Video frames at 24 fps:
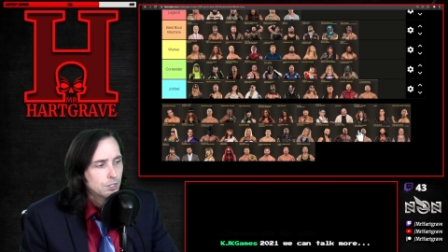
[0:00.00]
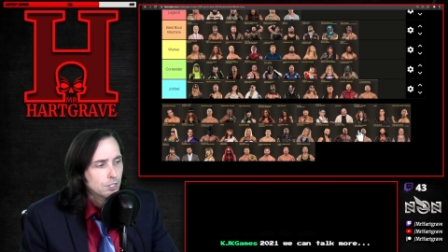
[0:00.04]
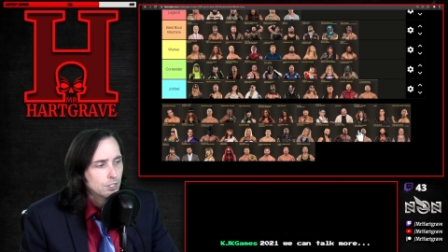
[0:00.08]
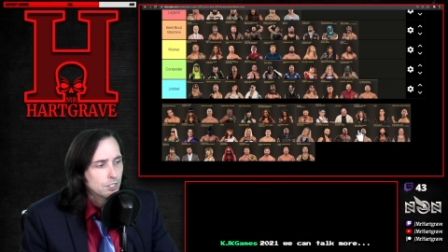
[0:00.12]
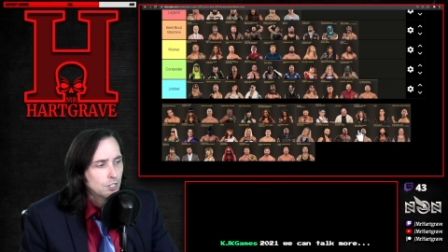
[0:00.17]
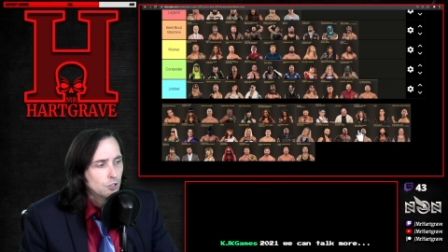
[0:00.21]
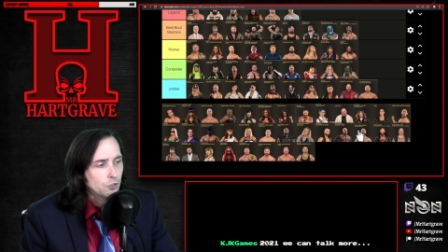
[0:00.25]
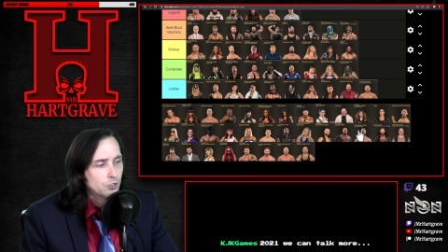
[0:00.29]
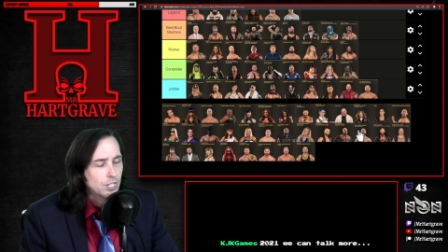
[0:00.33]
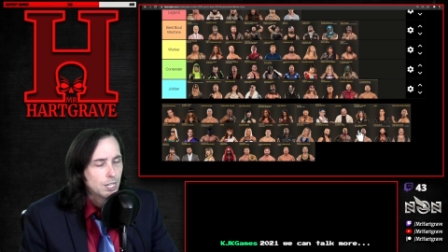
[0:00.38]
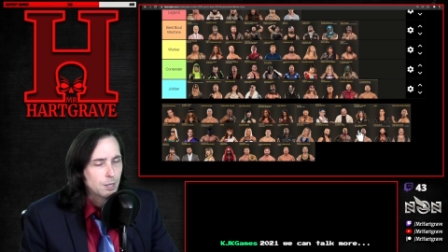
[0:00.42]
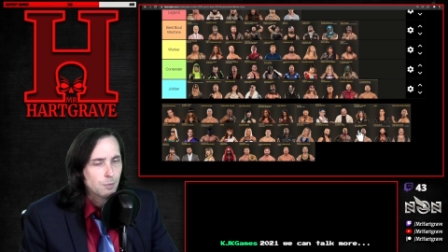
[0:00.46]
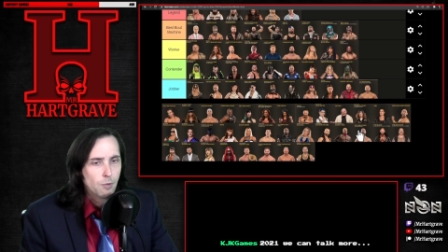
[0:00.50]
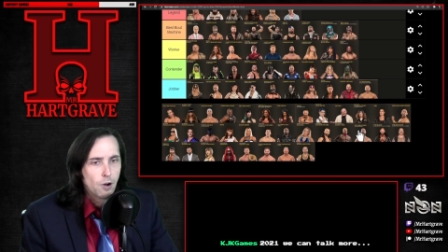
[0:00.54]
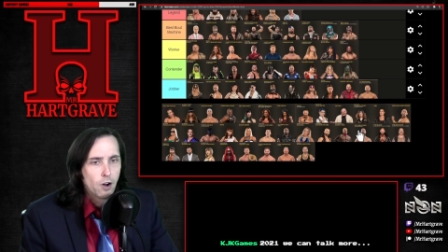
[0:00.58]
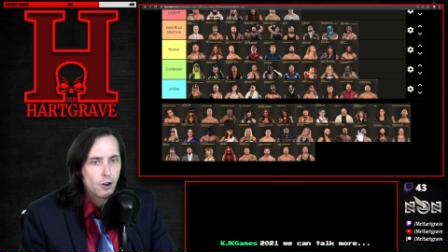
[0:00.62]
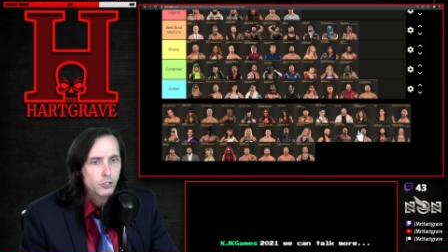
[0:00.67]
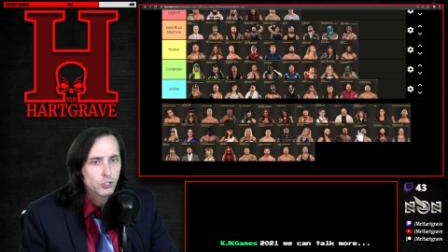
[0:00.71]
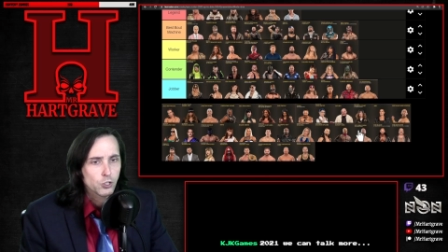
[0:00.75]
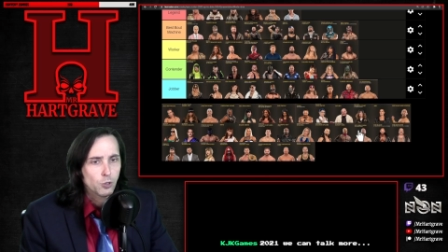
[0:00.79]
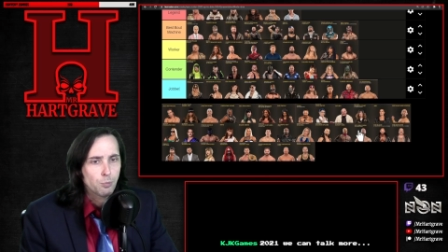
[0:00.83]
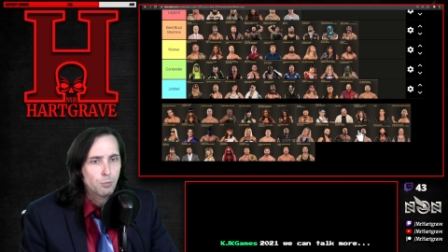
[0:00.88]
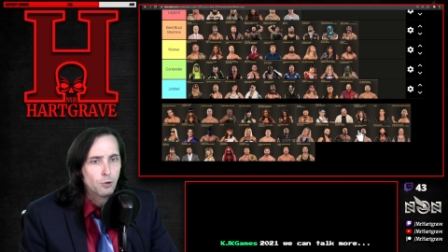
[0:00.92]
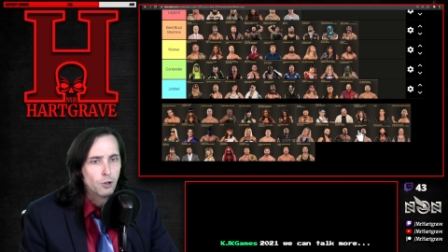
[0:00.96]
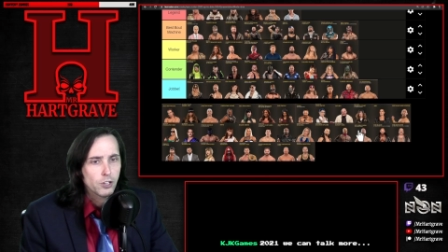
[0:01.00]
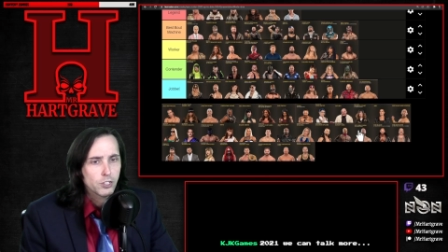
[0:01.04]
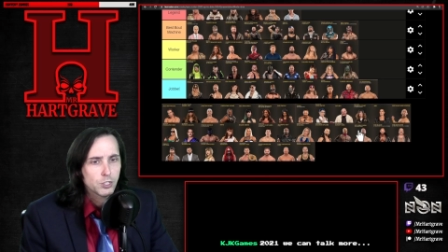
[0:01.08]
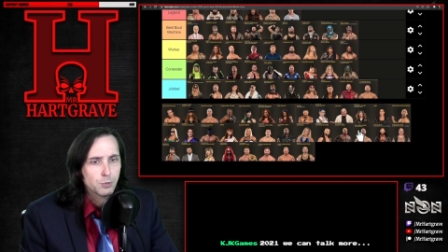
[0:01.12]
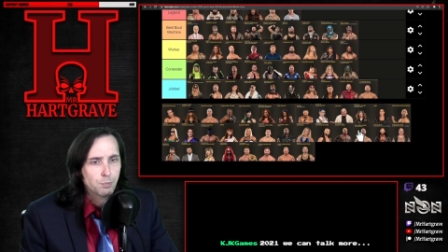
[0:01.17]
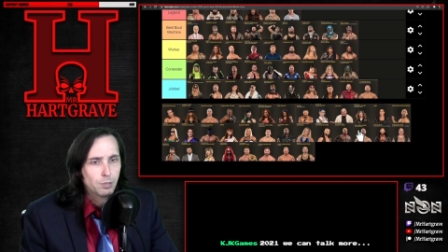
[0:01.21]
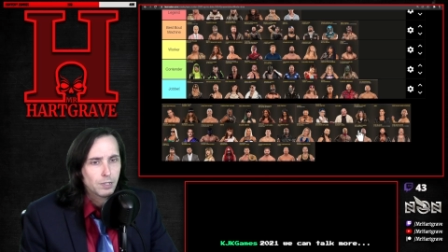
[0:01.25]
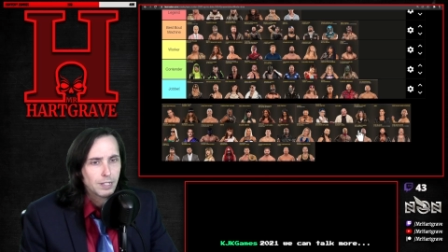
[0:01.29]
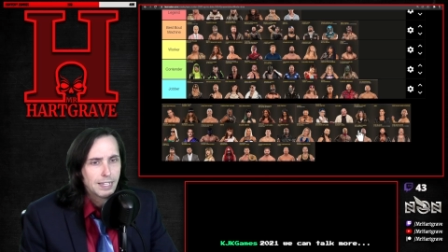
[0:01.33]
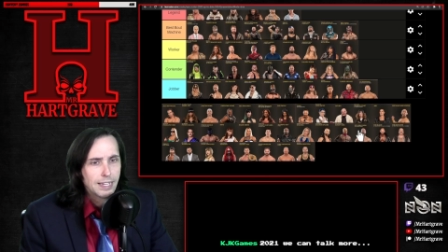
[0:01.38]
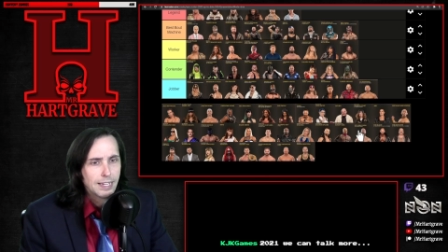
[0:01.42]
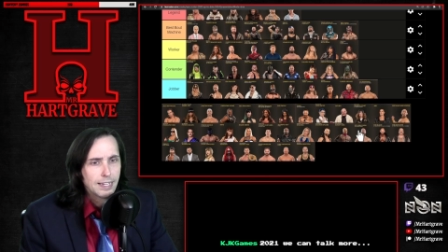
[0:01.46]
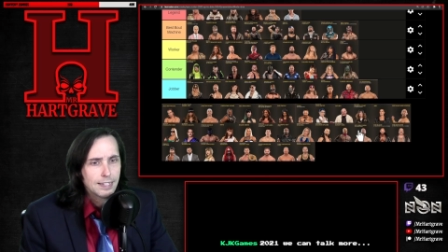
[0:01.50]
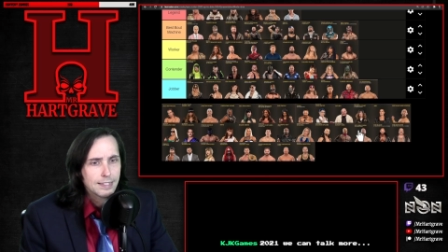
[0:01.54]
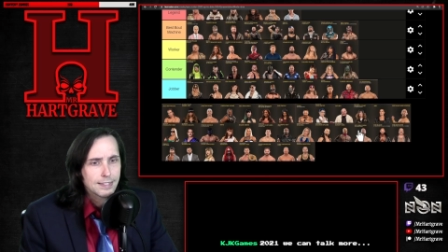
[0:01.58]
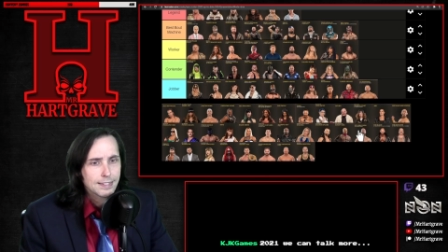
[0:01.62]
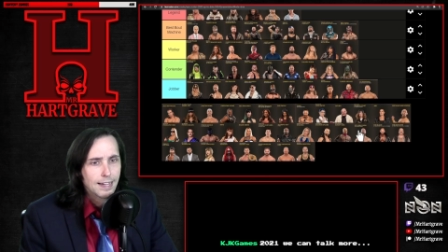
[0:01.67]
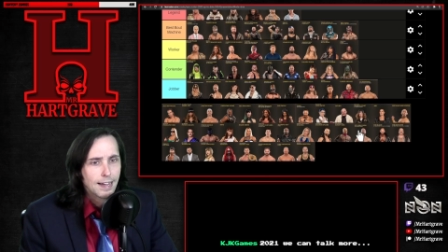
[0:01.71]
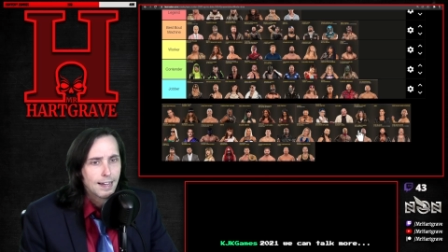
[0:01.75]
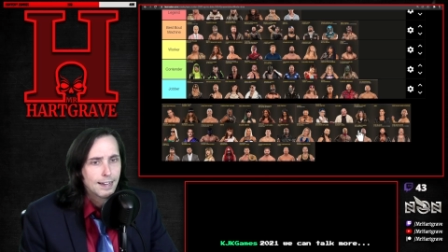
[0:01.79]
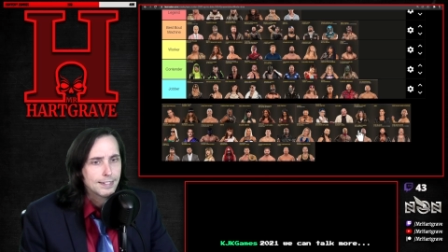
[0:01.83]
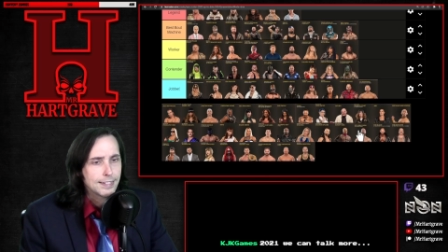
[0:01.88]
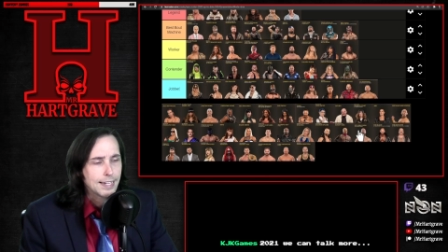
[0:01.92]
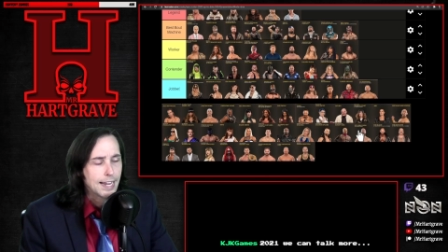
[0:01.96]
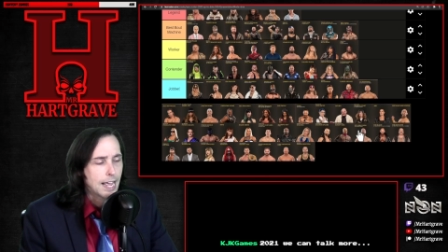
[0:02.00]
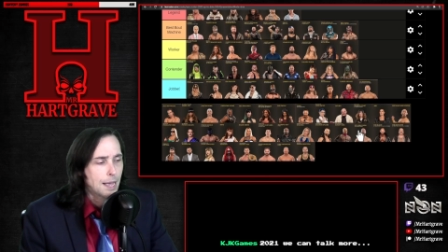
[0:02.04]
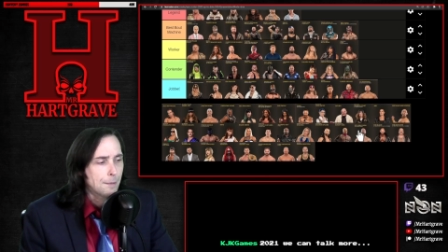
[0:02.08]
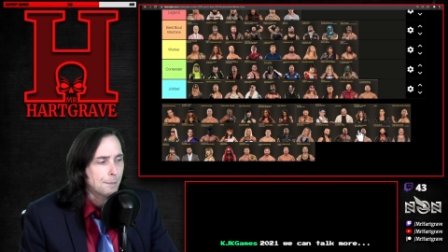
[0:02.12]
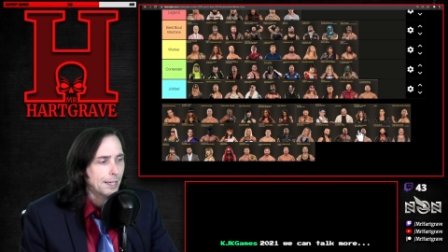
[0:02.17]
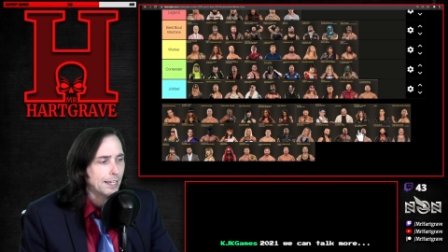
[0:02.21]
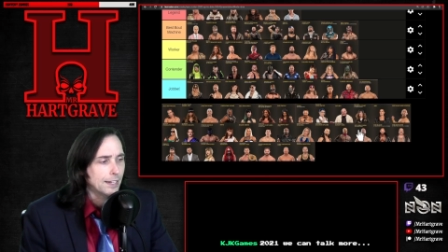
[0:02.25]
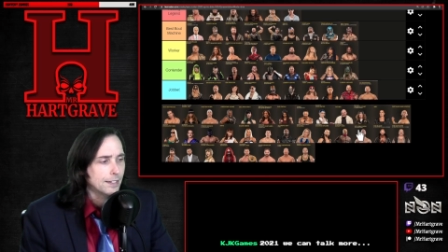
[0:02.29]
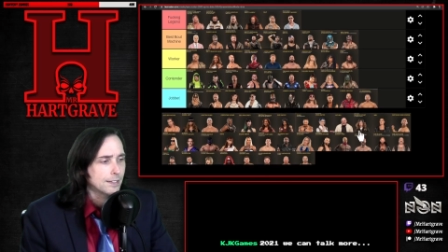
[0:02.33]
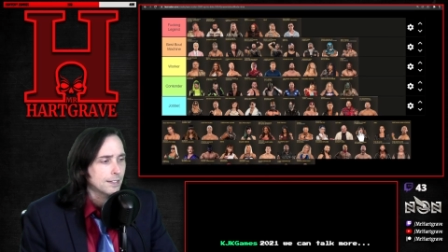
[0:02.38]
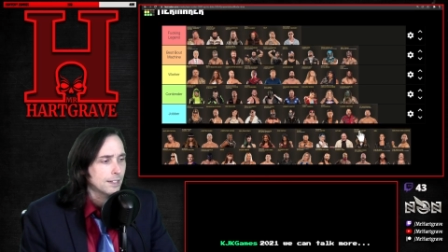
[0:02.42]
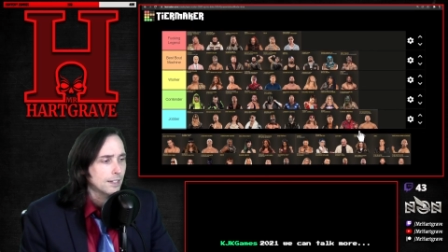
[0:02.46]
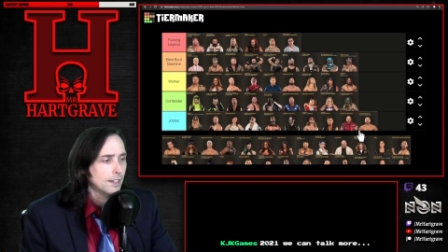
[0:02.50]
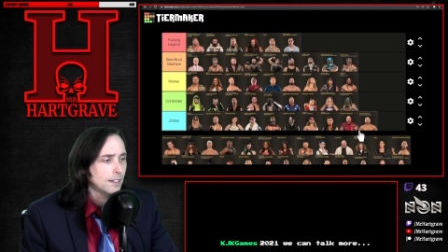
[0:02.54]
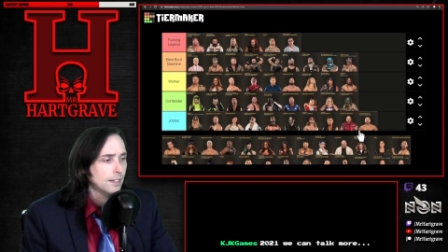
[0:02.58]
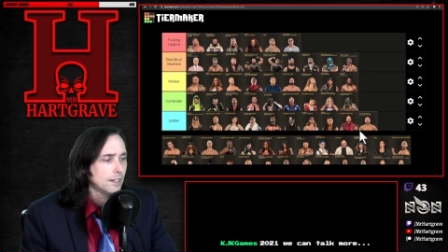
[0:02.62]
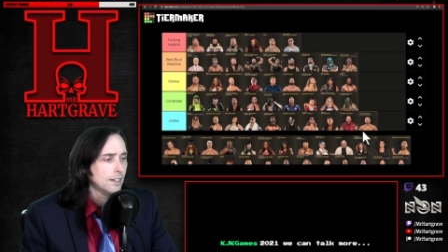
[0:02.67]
the QT Marshall push, please. God damn it.